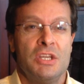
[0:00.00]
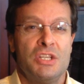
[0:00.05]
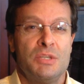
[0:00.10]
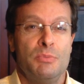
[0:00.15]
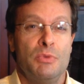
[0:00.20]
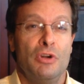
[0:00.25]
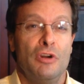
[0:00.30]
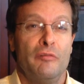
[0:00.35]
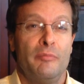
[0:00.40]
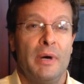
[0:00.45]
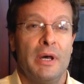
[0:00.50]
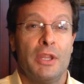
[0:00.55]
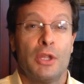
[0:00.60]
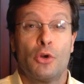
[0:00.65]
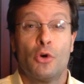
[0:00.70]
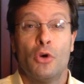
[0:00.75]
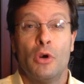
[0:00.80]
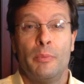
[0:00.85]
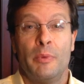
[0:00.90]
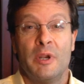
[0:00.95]
This move by
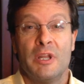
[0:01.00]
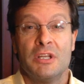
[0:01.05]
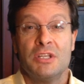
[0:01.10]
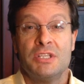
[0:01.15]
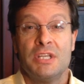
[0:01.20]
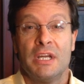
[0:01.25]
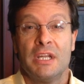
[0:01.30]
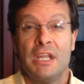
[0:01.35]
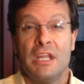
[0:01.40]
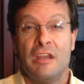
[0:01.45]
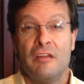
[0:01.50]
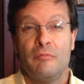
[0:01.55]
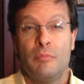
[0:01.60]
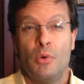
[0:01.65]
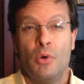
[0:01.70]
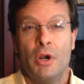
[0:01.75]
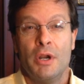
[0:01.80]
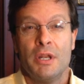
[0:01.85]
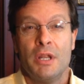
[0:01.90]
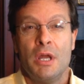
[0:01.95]
the Corporate
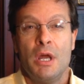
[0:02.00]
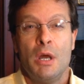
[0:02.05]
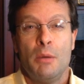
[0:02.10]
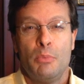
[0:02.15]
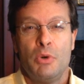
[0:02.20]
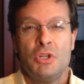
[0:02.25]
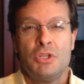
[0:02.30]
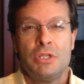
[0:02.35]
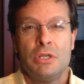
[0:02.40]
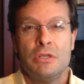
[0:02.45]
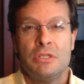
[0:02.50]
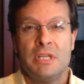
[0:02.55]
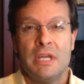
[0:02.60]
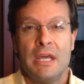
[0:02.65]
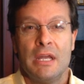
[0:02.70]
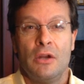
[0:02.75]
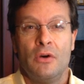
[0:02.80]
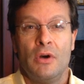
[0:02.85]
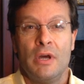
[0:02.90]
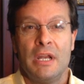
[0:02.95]
Executive Board puts those
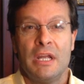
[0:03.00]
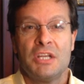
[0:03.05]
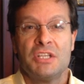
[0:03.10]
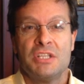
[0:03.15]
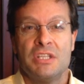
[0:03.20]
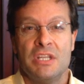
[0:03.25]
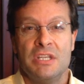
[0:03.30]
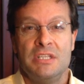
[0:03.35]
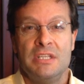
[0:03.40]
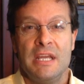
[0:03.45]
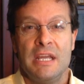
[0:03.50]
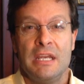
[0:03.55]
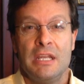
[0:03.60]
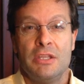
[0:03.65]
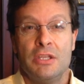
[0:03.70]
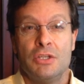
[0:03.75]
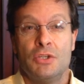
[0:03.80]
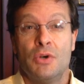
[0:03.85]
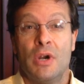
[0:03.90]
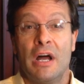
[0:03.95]
analytics and the
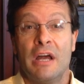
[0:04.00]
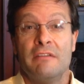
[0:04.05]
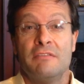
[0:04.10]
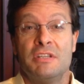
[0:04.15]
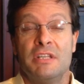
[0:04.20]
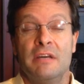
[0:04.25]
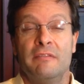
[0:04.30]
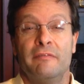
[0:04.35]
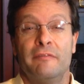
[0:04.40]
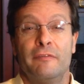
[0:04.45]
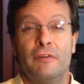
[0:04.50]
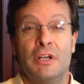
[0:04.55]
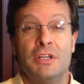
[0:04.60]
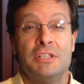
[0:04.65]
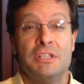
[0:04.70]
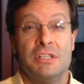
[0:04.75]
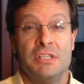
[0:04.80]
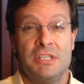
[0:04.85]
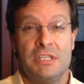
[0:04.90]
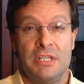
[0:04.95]
data that drives them
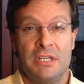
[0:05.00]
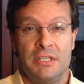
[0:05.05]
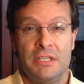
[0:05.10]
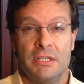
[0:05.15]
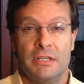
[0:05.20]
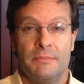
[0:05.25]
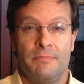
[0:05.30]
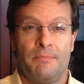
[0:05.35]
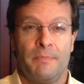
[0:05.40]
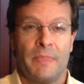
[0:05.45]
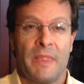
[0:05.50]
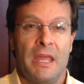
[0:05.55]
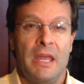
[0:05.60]
front and center,